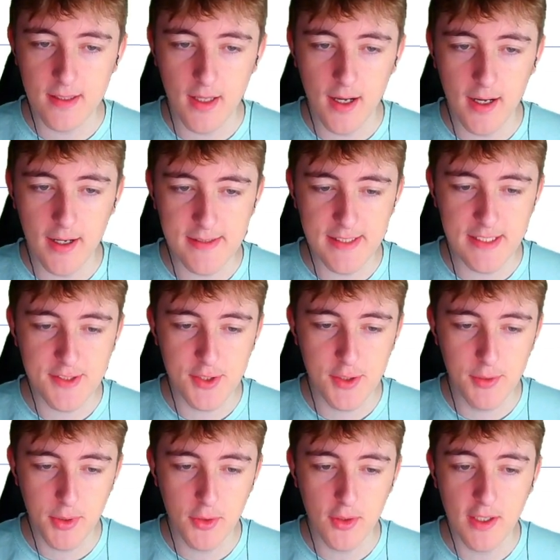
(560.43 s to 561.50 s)
lines, these two
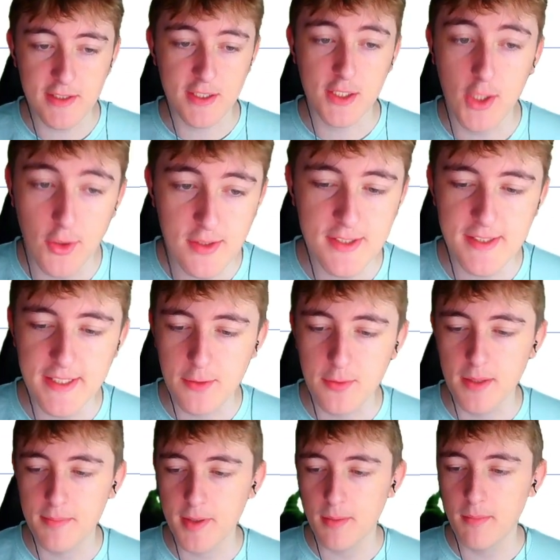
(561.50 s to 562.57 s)
blue lines closest to
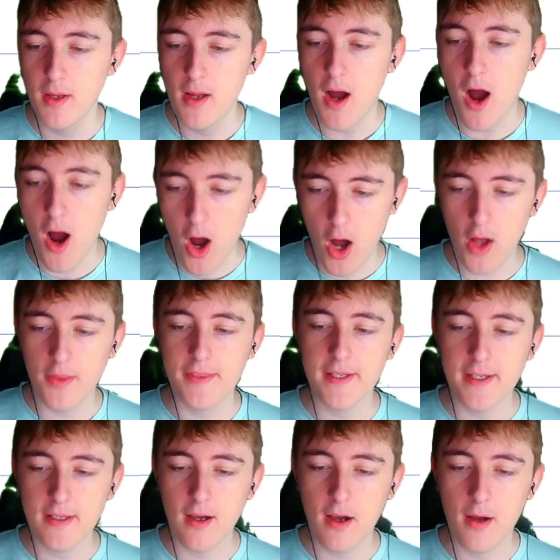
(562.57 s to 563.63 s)
equilibrium, are
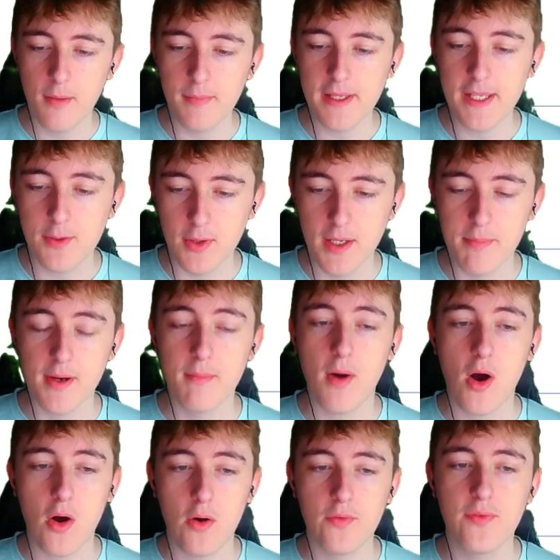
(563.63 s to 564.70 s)
the equilibrium
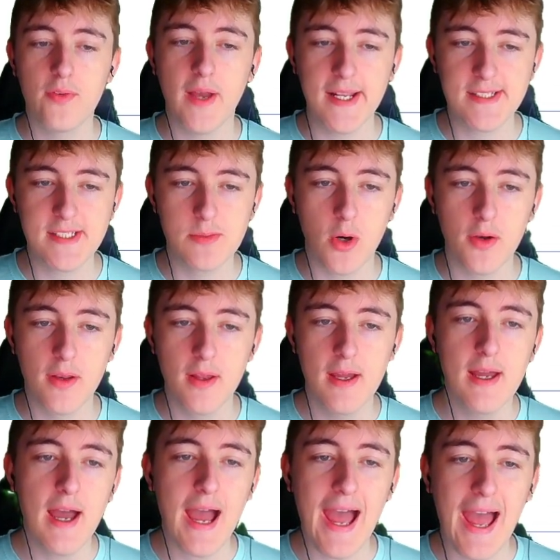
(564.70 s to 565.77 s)
of 81.
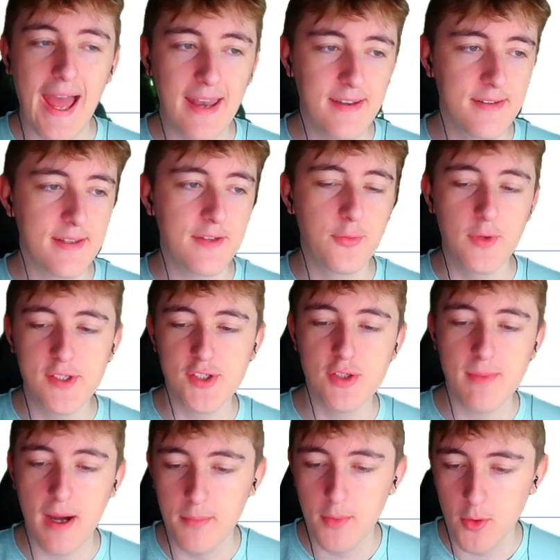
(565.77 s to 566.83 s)
And if we
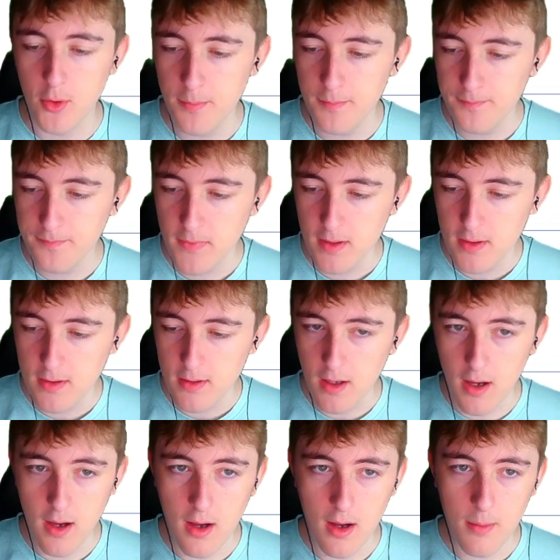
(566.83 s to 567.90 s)
zoom out more,
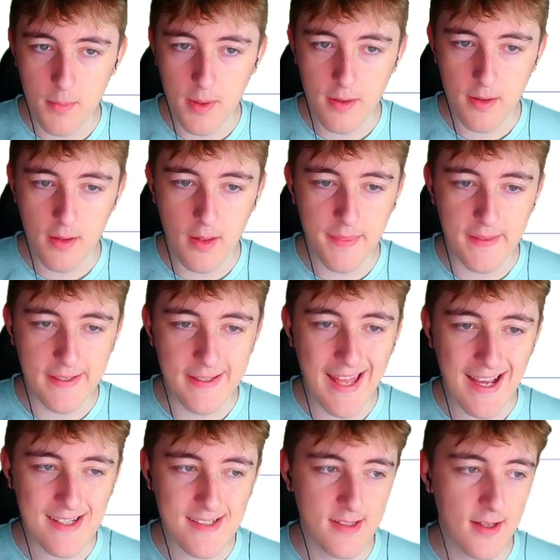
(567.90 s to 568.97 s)
the
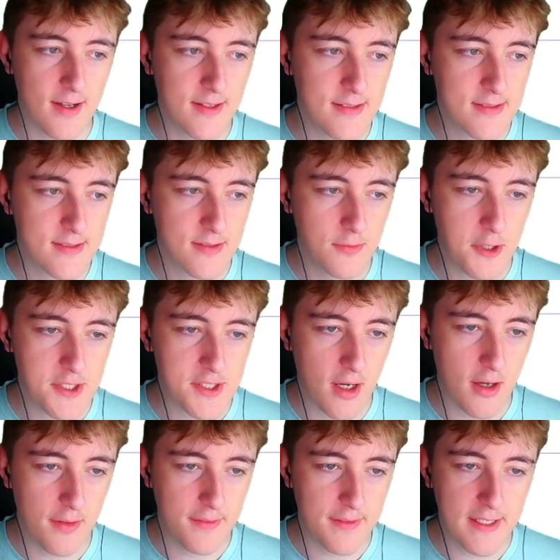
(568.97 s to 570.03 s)
next lines, which
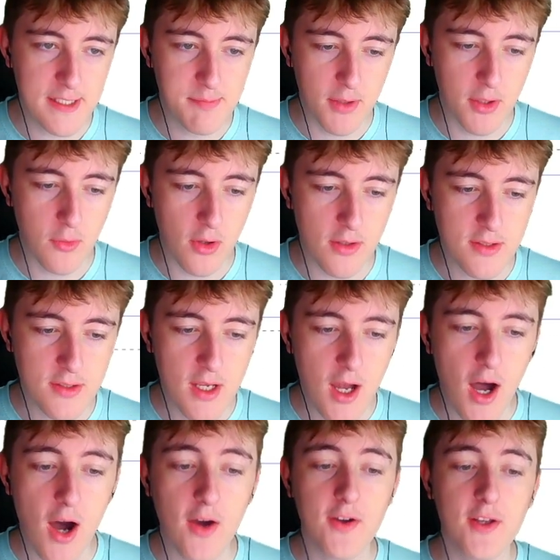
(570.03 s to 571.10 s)
are these blue ones,
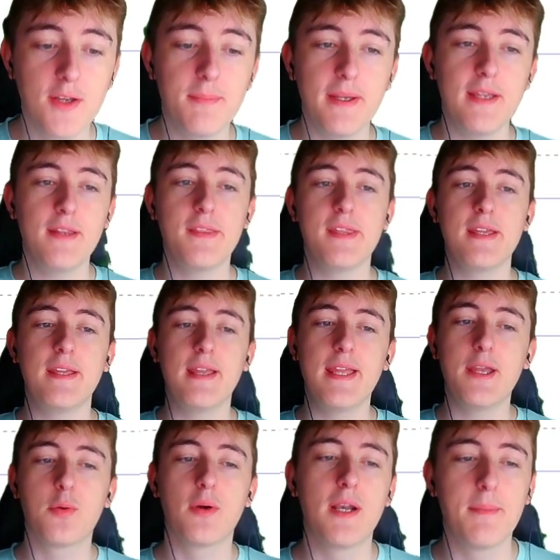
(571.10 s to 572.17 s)
are going to be the
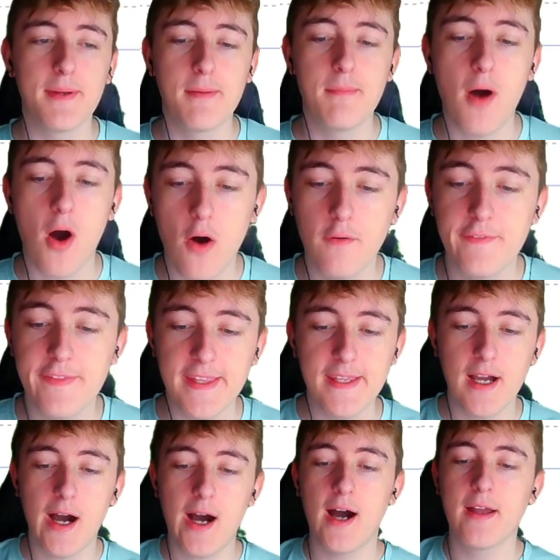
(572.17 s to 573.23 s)
equilibrium of the
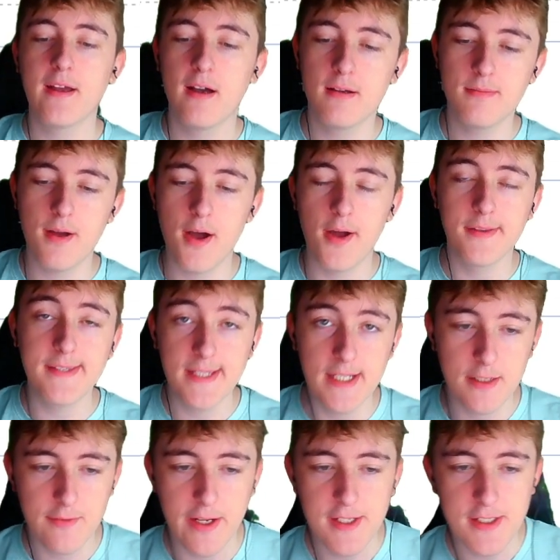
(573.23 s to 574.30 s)
higher
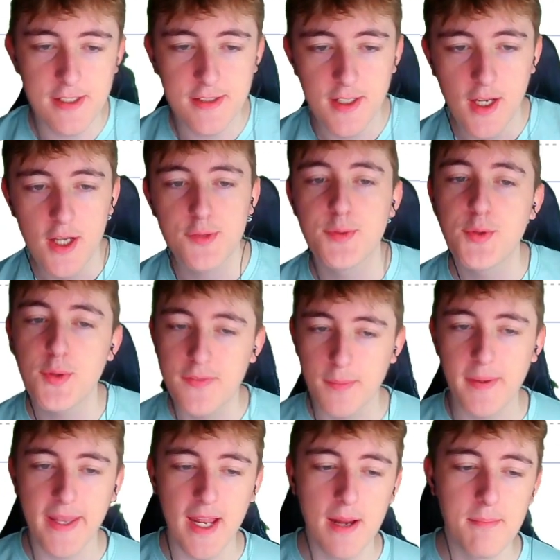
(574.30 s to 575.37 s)
dealing ranges. So we do have to
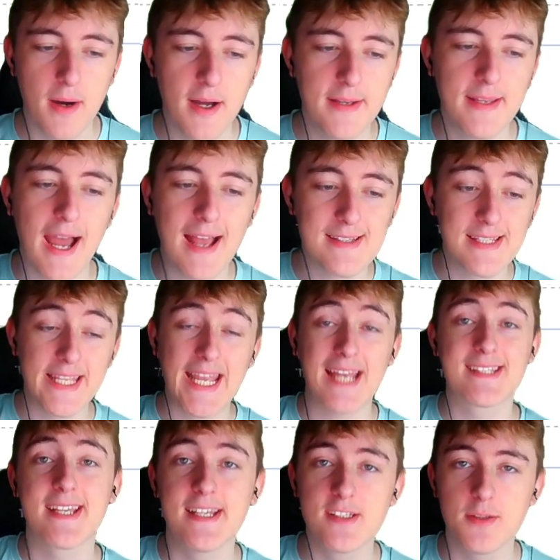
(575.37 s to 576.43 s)
bear that in mind as it
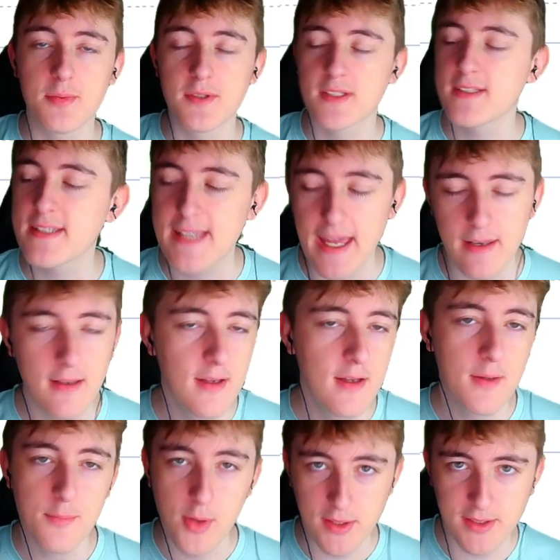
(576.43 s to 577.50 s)
cascades upwards, because again,
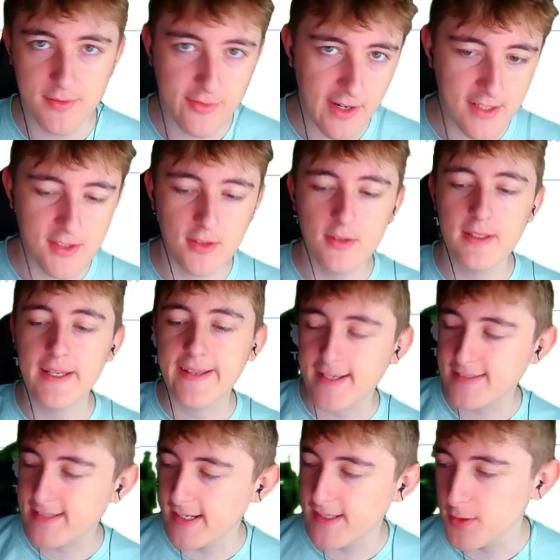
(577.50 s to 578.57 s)
price is fractal, it
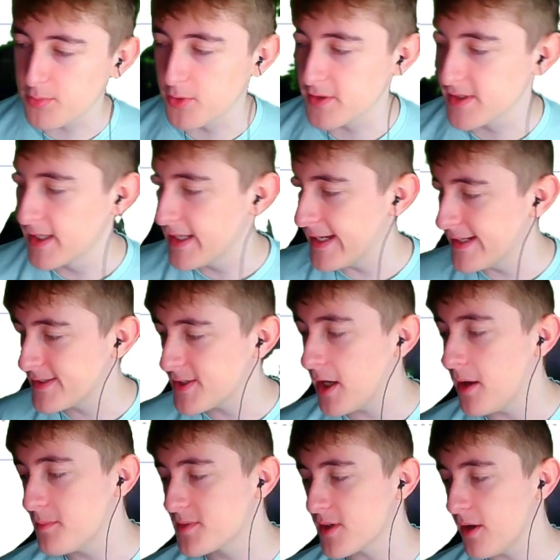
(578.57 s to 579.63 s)
cascades upwards in
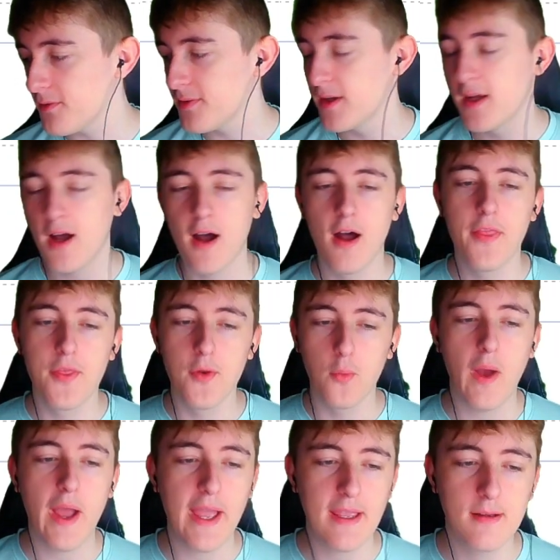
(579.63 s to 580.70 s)
terms of the
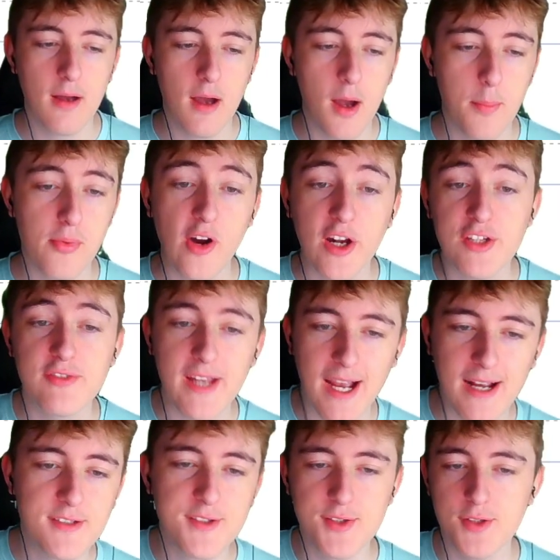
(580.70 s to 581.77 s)
way price
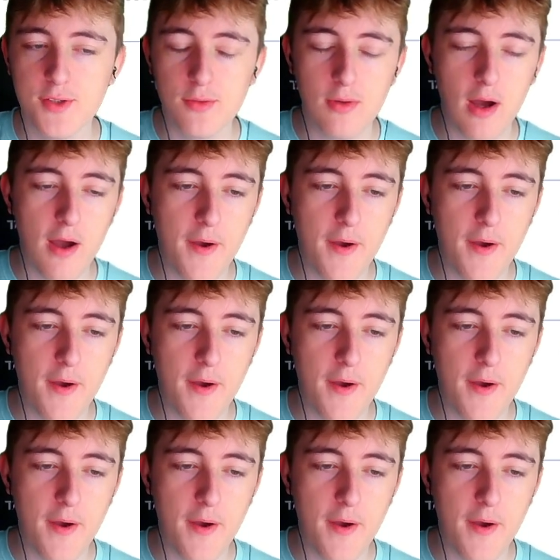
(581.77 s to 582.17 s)
reacts to